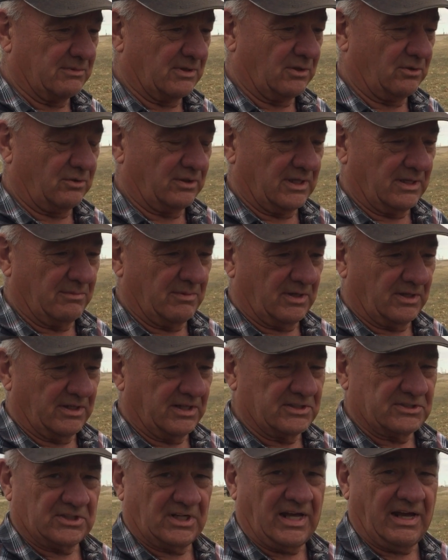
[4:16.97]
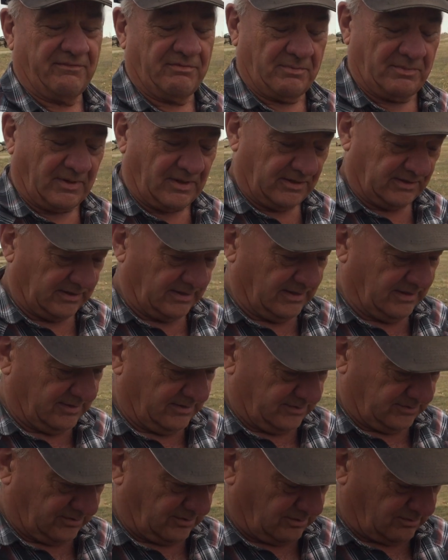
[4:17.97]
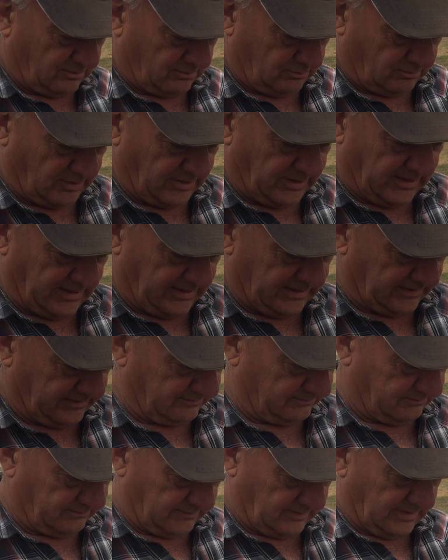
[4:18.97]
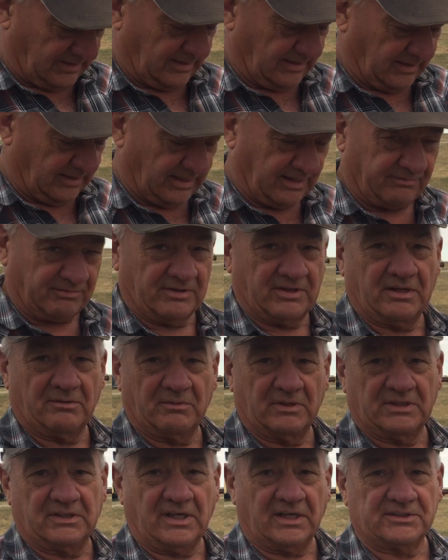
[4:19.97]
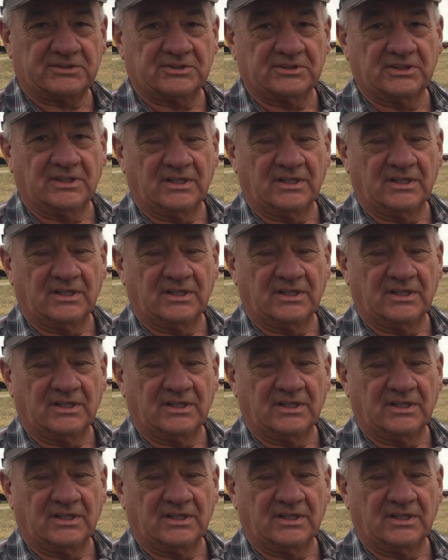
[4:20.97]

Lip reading: They're only about 1.5 inches apart, so we're hitting everything we touch.